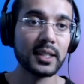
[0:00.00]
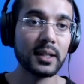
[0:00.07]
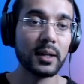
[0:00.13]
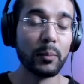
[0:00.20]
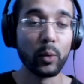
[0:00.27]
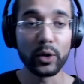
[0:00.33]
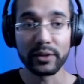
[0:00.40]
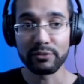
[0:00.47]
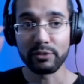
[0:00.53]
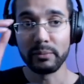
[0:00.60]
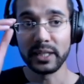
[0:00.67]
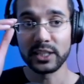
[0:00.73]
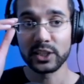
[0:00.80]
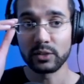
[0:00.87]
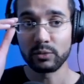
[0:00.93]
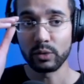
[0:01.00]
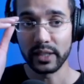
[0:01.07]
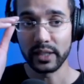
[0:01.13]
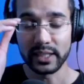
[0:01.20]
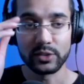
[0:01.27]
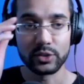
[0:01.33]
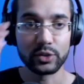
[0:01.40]
more information
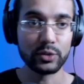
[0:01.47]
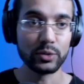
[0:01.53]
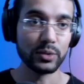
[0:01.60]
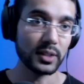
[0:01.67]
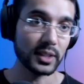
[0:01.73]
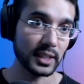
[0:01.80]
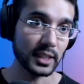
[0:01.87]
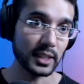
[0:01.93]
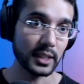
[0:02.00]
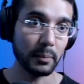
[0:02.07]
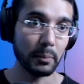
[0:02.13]
related to the